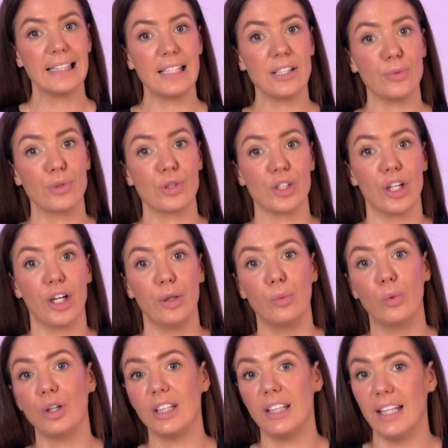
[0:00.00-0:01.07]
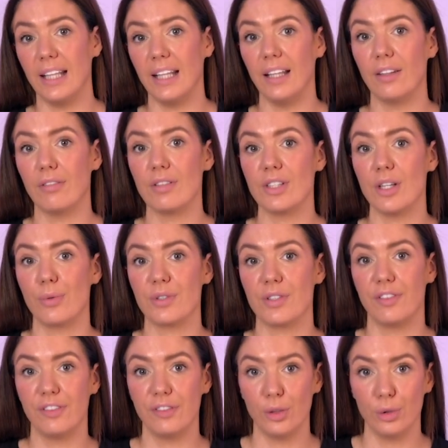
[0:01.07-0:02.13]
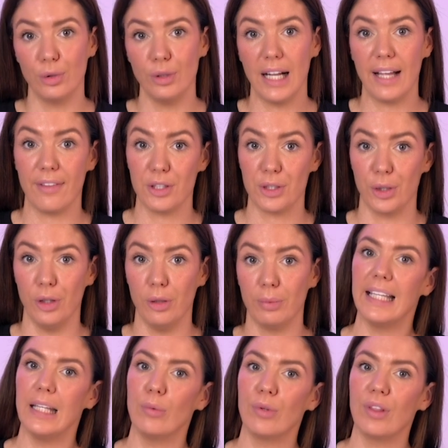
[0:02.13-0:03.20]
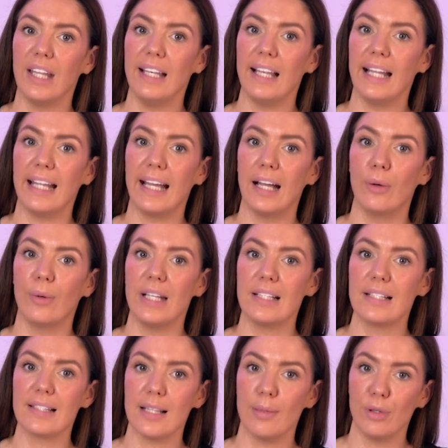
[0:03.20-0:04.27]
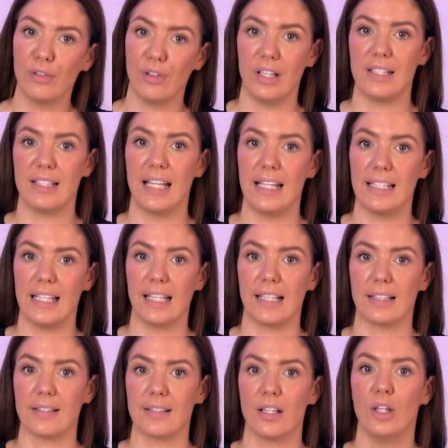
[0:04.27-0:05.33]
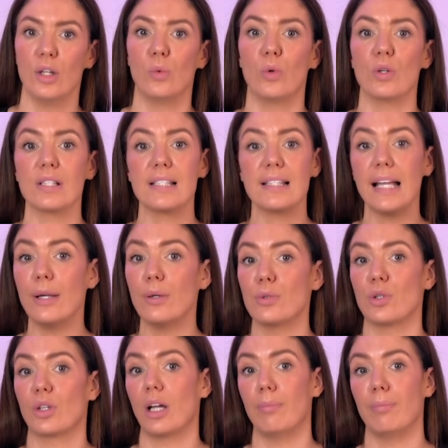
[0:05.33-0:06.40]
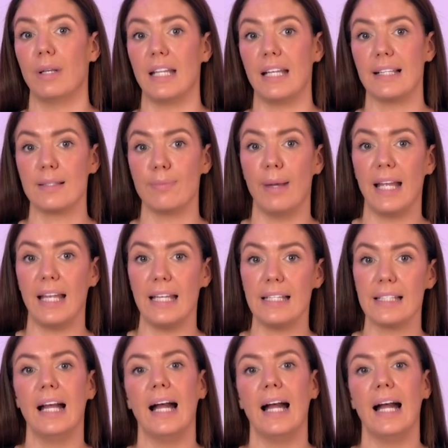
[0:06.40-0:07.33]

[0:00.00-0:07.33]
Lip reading: This will show what year the results are for at the top. It will then lay out in summarised headings what sales your company has made